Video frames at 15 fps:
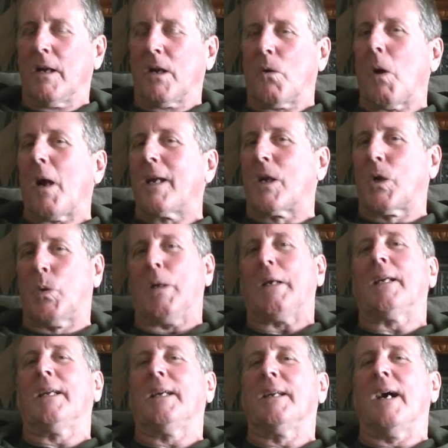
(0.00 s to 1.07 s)
quite
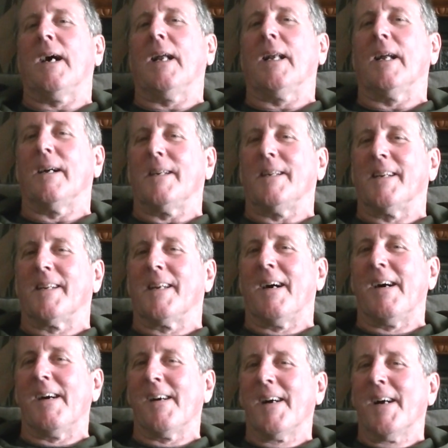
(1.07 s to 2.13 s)
quickly and all that, you
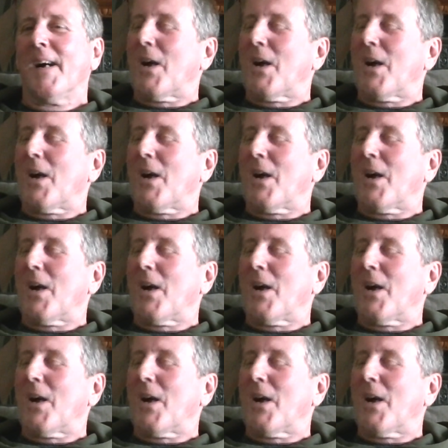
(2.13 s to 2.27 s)
know,